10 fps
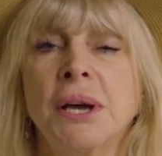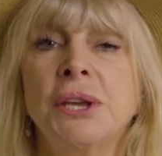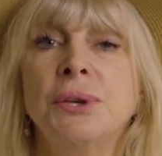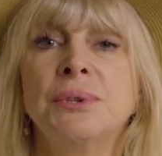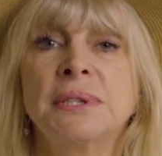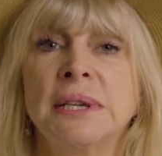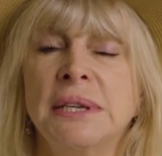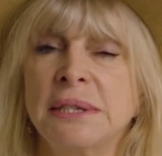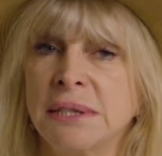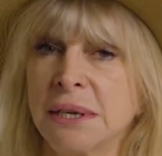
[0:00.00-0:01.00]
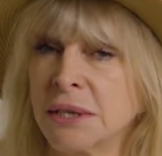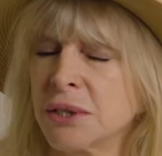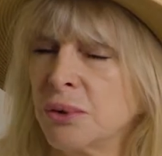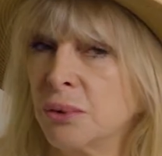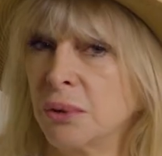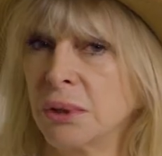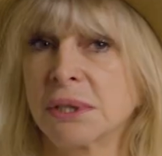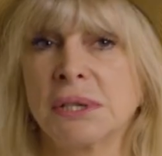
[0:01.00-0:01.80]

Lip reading: I use these things all the